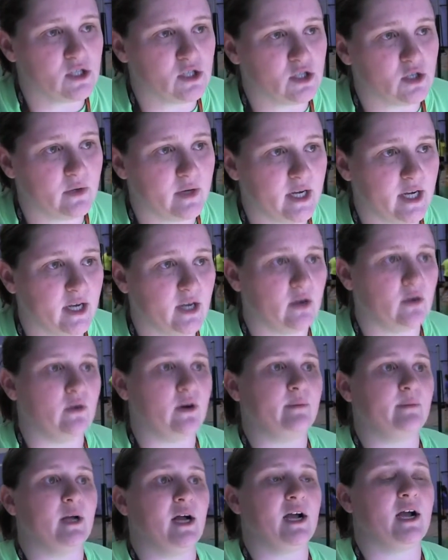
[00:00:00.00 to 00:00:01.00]
to do it or
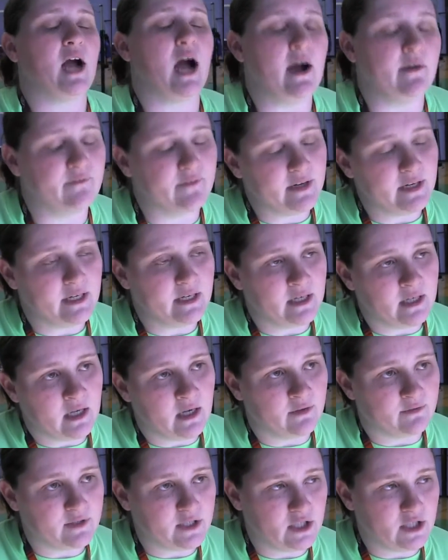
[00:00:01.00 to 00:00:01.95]
I'm not confident enough